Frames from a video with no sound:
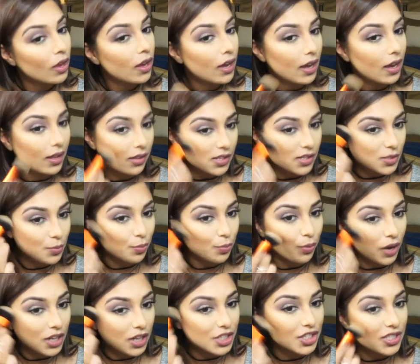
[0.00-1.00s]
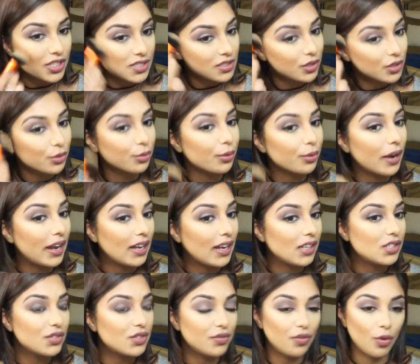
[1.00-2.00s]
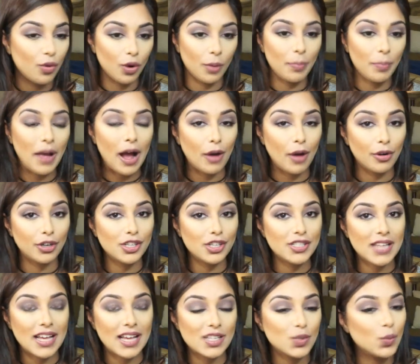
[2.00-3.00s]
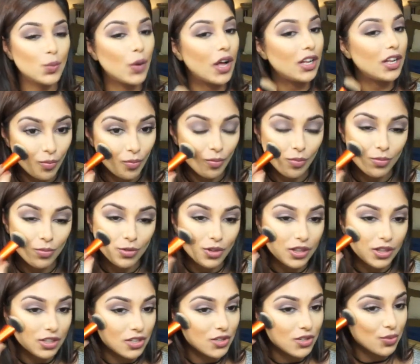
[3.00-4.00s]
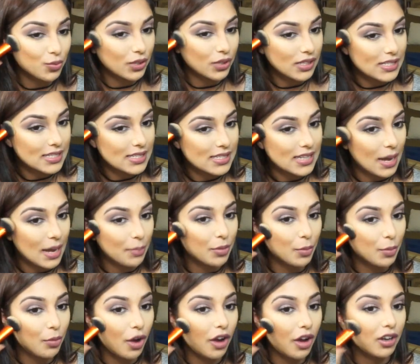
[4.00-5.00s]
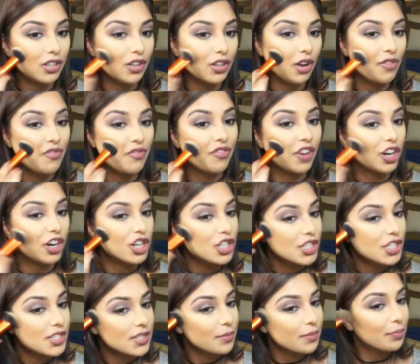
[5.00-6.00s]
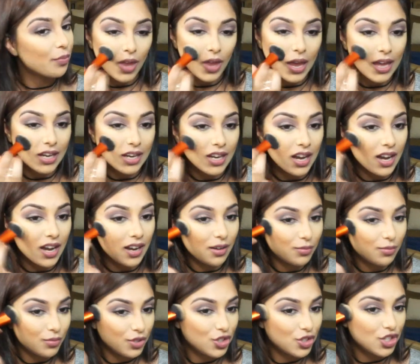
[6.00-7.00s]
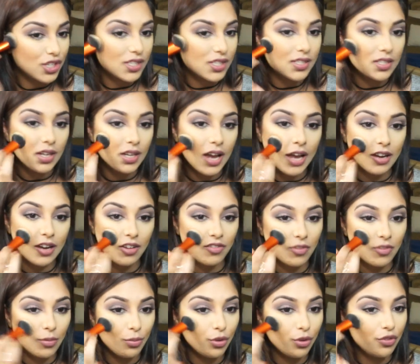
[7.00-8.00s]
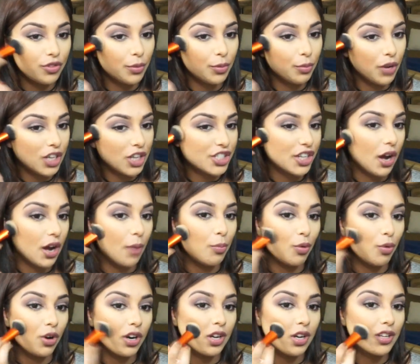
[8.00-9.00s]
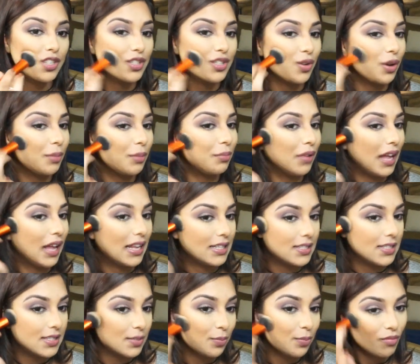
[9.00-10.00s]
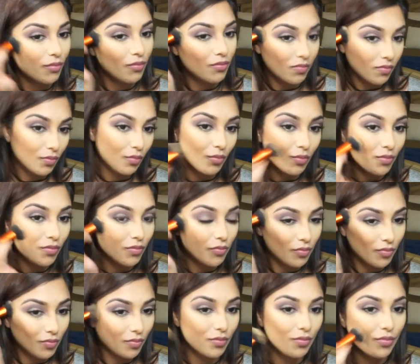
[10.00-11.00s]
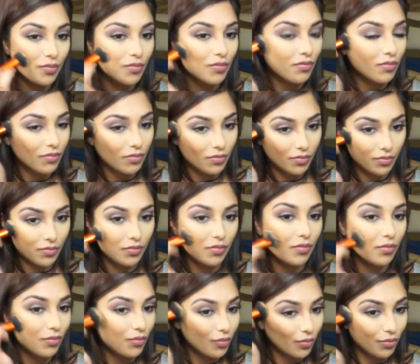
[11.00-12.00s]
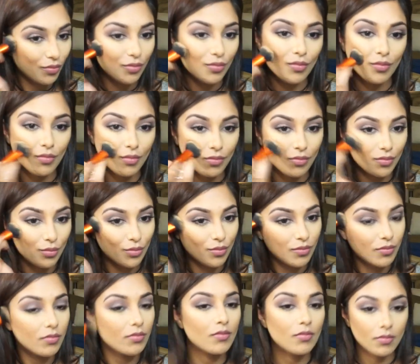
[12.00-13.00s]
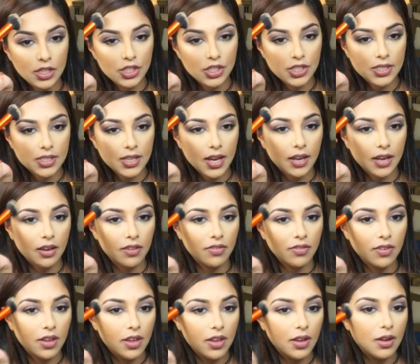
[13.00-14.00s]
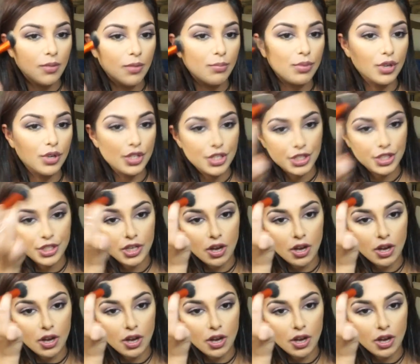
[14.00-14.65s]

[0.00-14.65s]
And this brush is great for powders as well. So I just really stamp the product on first and just kind of move the brush upward so it blends. And really, that's all you have to do to blend. Buffing isn't necessary, as you can see.